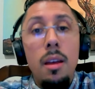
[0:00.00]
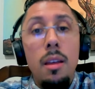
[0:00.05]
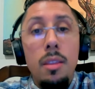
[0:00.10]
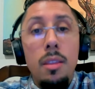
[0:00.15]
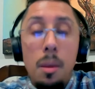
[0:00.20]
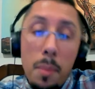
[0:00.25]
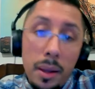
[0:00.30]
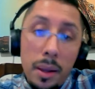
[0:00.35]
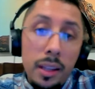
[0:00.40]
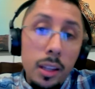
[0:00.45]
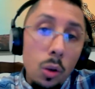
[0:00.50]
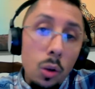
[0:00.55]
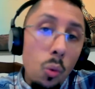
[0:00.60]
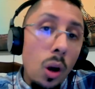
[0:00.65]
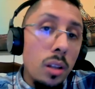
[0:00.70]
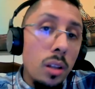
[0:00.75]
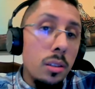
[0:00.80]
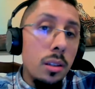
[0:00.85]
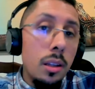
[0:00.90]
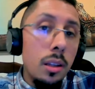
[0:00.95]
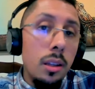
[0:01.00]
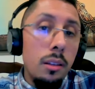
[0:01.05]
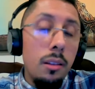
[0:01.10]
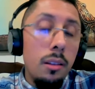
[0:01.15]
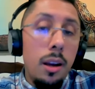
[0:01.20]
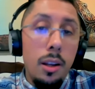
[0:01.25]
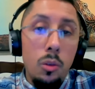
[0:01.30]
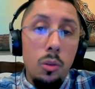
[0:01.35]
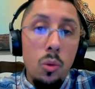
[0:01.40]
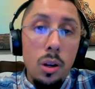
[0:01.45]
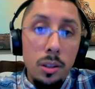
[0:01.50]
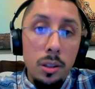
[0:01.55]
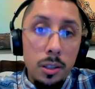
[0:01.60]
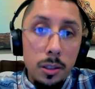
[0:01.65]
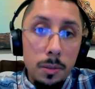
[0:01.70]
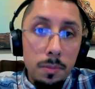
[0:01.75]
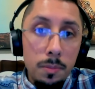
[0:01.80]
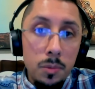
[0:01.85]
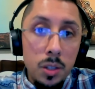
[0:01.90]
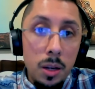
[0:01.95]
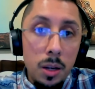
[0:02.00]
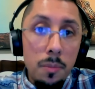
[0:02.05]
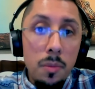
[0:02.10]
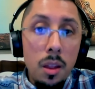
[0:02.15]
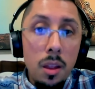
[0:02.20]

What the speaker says: than making the ones that the client wanted. See?